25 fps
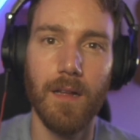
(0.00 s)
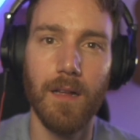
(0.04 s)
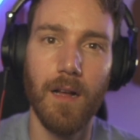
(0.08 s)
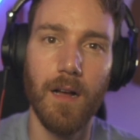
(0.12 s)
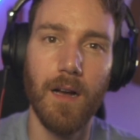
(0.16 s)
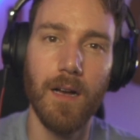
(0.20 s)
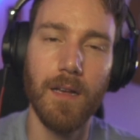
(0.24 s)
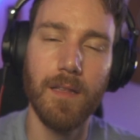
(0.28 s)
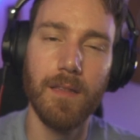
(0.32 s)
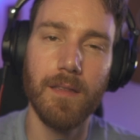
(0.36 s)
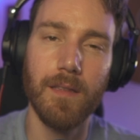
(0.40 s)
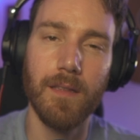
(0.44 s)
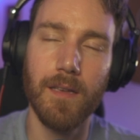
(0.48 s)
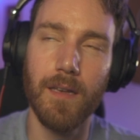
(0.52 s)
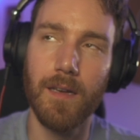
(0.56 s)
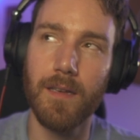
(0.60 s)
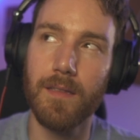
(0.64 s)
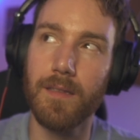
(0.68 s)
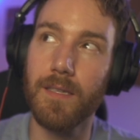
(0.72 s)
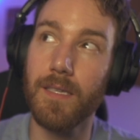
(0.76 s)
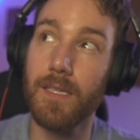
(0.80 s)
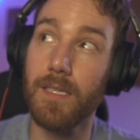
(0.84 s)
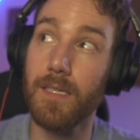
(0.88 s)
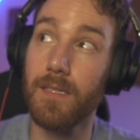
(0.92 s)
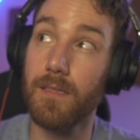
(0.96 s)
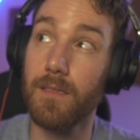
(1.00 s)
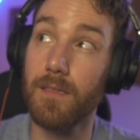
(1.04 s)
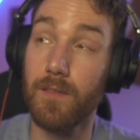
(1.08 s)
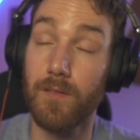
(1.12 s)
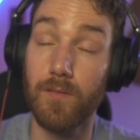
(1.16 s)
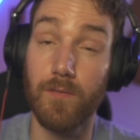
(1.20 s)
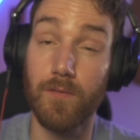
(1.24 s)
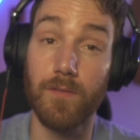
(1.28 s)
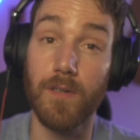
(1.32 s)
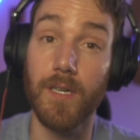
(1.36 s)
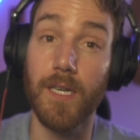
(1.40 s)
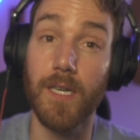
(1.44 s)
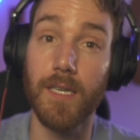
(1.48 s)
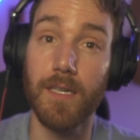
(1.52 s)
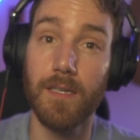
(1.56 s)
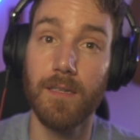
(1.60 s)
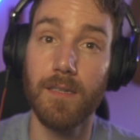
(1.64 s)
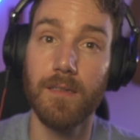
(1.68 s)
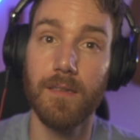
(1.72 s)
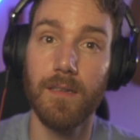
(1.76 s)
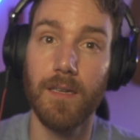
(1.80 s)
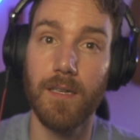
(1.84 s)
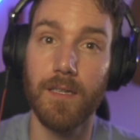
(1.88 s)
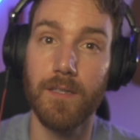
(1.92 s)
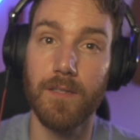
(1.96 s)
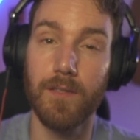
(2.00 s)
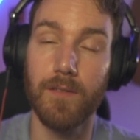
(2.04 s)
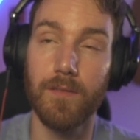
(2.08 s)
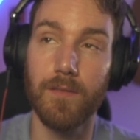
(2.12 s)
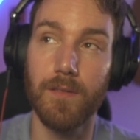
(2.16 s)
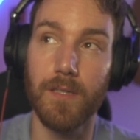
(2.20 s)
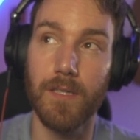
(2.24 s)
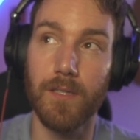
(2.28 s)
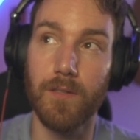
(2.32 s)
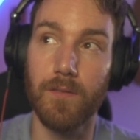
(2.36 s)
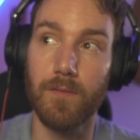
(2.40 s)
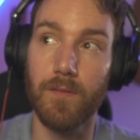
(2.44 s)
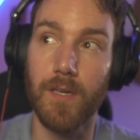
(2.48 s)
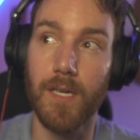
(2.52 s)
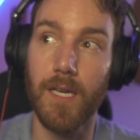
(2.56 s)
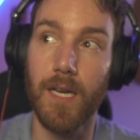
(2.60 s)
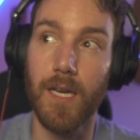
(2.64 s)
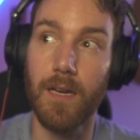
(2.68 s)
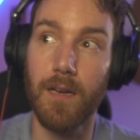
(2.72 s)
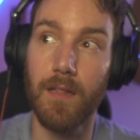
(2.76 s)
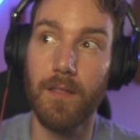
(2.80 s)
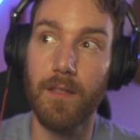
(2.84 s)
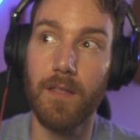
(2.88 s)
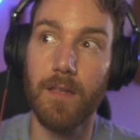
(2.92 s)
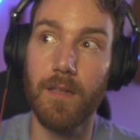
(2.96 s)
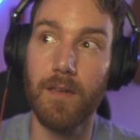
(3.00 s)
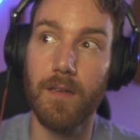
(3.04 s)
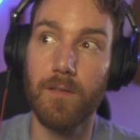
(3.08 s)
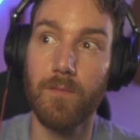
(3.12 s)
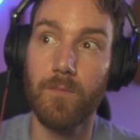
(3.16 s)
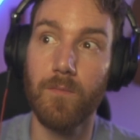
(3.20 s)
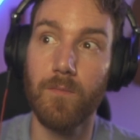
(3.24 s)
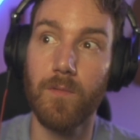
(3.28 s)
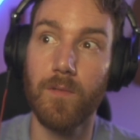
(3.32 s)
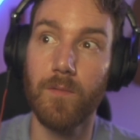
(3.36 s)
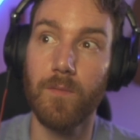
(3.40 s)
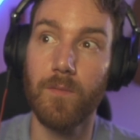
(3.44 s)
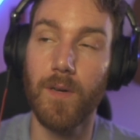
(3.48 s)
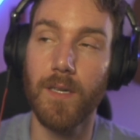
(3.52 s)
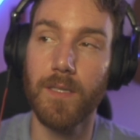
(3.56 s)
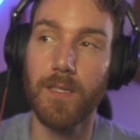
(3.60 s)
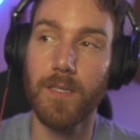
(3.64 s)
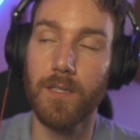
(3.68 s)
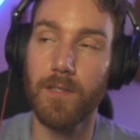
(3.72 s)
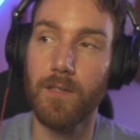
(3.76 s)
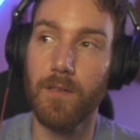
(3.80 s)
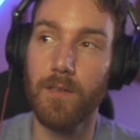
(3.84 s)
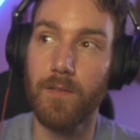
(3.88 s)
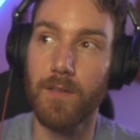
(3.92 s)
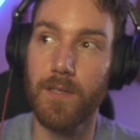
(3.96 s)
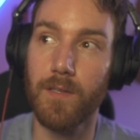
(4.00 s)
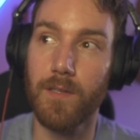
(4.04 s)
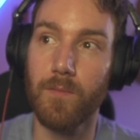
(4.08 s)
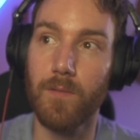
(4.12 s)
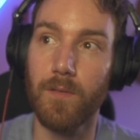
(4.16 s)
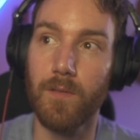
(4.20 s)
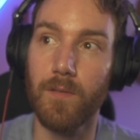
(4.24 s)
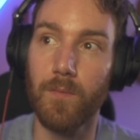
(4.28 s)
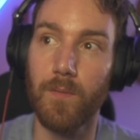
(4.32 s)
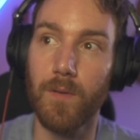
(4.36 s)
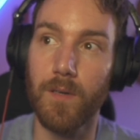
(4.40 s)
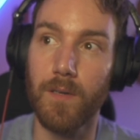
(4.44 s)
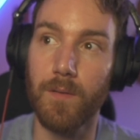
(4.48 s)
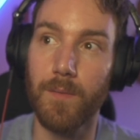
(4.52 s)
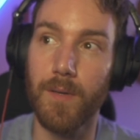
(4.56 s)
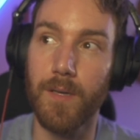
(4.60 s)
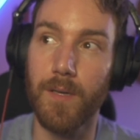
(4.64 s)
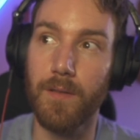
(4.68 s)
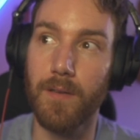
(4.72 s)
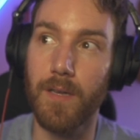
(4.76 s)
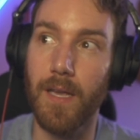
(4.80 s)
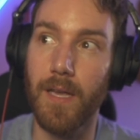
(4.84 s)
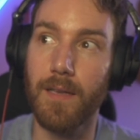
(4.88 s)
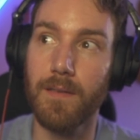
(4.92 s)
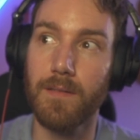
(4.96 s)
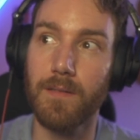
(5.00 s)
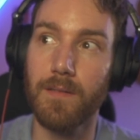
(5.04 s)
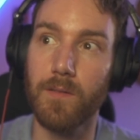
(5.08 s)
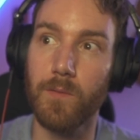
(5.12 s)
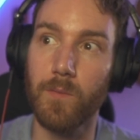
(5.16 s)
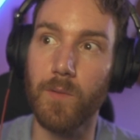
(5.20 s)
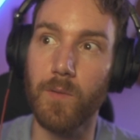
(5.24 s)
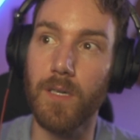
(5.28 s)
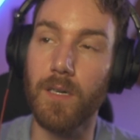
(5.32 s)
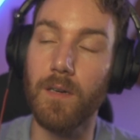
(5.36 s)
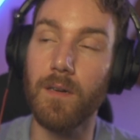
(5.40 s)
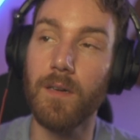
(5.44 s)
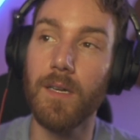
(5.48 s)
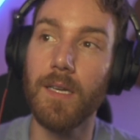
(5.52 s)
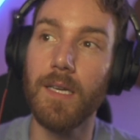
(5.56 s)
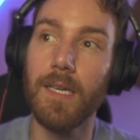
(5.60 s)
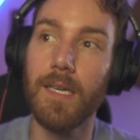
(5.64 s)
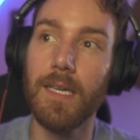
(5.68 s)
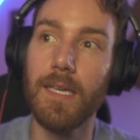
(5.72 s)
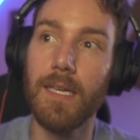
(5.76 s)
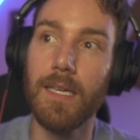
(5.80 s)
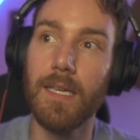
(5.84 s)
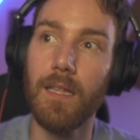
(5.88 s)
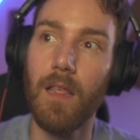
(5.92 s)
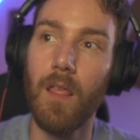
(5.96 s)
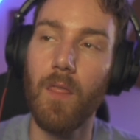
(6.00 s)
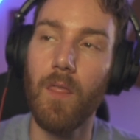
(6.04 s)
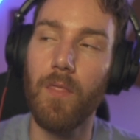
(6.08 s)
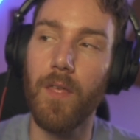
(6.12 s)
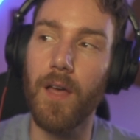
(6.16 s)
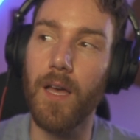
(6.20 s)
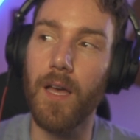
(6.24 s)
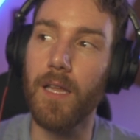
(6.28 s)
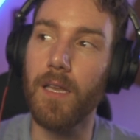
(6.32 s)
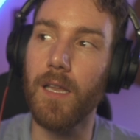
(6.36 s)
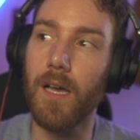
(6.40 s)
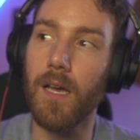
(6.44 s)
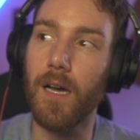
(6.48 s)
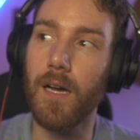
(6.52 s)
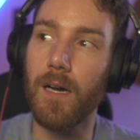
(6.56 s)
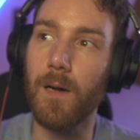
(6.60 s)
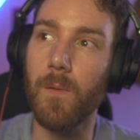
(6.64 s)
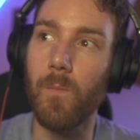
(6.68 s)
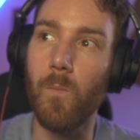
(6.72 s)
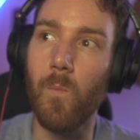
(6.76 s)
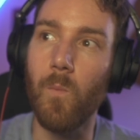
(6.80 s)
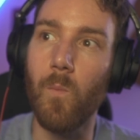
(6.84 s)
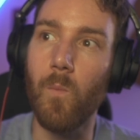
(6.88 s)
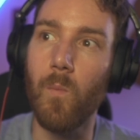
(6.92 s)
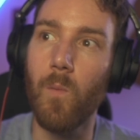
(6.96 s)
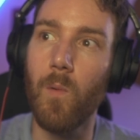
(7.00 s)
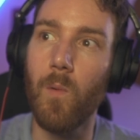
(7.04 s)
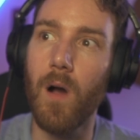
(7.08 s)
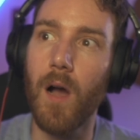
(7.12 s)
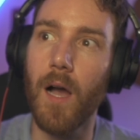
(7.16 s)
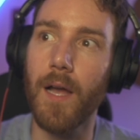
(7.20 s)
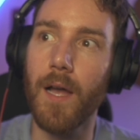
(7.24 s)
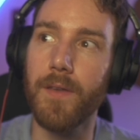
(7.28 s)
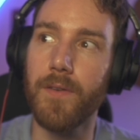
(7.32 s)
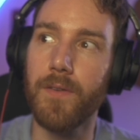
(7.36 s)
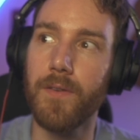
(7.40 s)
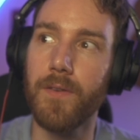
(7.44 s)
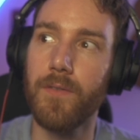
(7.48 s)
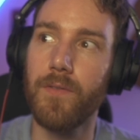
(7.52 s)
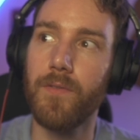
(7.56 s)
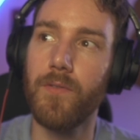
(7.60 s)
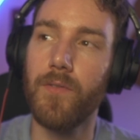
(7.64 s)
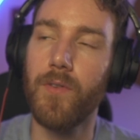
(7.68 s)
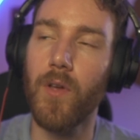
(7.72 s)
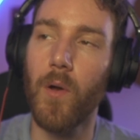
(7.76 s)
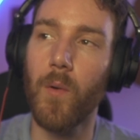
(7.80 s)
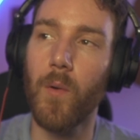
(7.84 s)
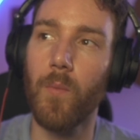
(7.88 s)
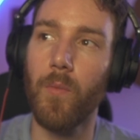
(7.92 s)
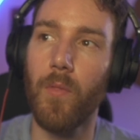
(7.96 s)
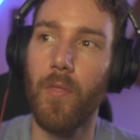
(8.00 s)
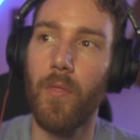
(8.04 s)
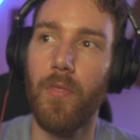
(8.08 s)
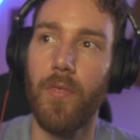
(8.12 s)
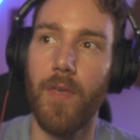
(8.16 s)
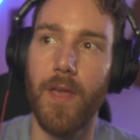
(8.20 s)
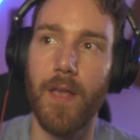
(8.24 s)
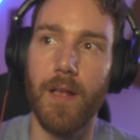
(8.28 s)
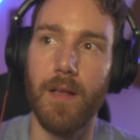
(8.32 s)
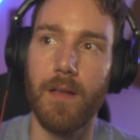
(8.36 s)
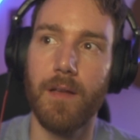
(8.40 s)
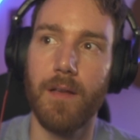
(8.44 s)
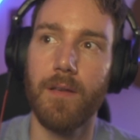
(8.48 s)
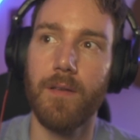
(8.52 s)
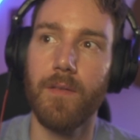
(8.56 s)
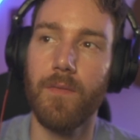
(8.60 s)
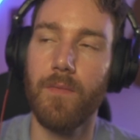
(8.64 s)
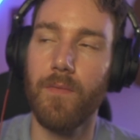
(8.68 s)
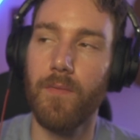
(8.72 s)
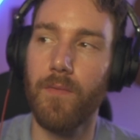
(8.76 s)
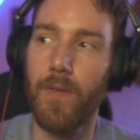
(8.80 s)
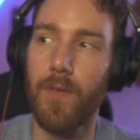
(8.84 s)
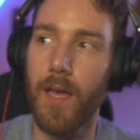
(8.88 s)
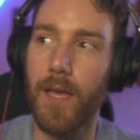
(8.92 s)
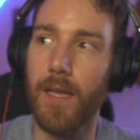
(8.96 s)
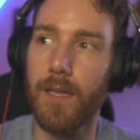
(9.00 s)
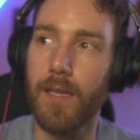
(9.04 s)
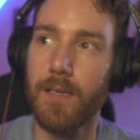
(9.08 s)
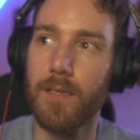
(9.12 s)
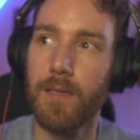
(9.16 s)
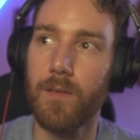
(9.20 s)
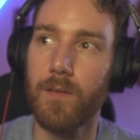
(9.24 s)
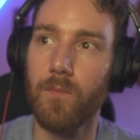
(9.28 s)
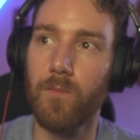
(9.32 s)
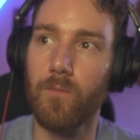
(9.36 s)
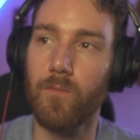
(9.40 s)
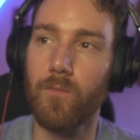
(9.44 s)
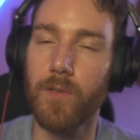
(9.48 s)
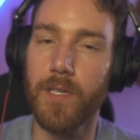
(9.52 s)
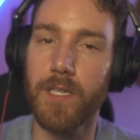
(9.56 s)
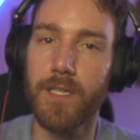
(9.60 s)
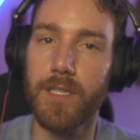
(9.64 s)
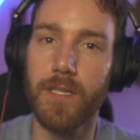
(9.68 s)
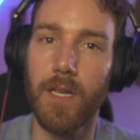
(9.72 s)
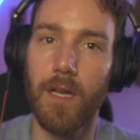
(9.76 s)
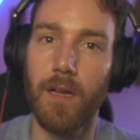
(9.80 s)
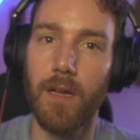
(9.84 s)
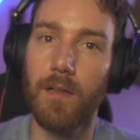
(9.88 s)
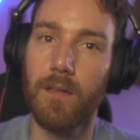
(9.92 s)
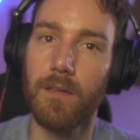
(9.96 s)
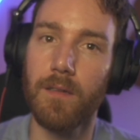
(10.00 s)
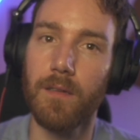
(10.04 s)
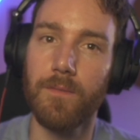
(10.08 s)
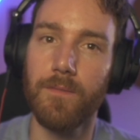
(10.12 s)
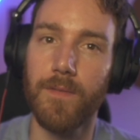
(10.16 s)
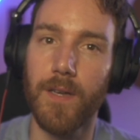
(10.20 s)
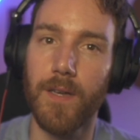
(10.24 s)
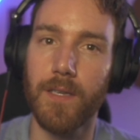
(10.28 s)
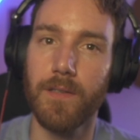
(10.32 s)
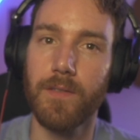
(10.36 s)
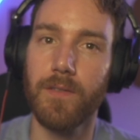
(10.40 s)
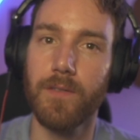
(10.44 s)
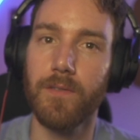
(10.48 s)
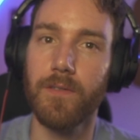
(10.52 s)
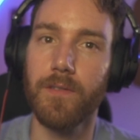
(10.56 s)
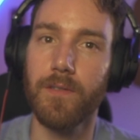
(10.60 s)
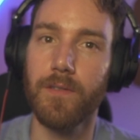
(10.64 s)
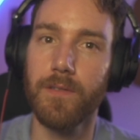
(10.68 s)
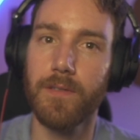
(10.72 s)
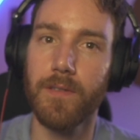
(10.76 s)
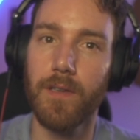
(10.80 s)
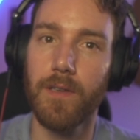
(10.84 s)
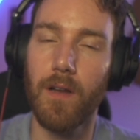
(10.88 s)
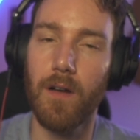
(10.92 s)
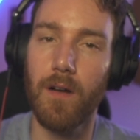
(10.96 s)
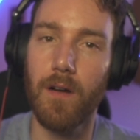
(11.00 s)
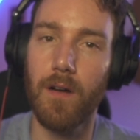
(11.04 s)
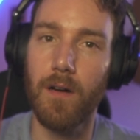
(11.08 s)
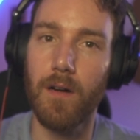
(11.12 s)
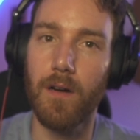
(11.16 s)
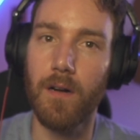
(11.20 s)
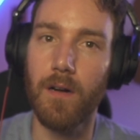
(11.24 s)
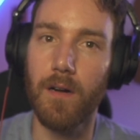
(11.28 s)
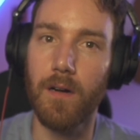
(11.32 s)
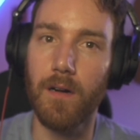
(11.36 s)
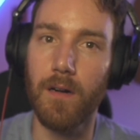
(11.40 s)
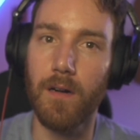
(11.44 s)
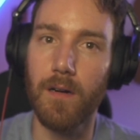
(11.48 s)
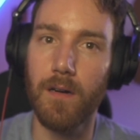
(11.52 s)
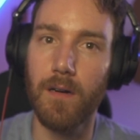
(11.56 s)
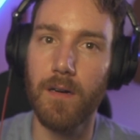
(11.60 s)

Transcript: I think you're right. I do think you're right. And I think I touched on this with one of my other guests as well, that I don't think that retail investors are